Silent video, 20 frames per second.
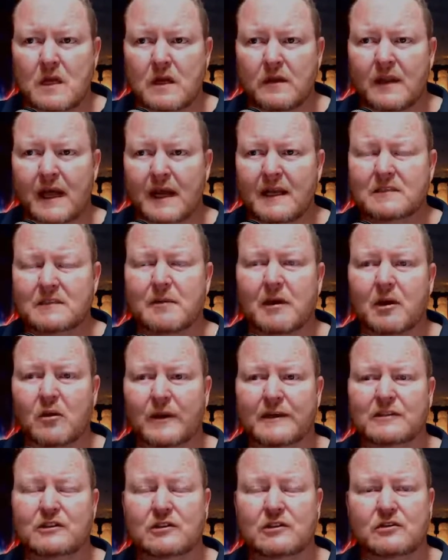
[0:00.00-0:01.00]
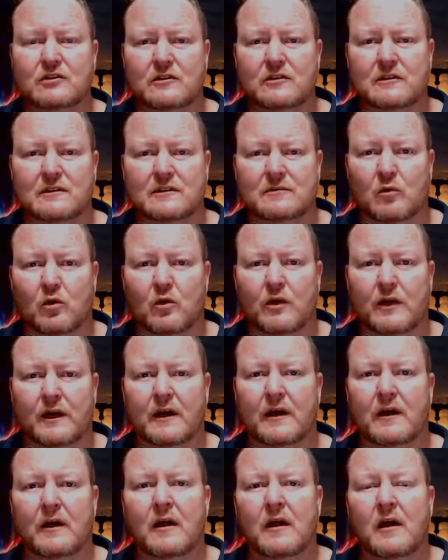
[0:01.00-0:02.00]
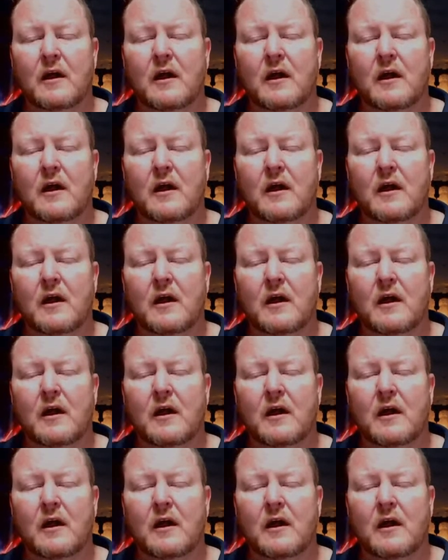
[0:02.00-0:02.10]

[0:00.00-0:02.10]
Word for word: that is my question to you this morning.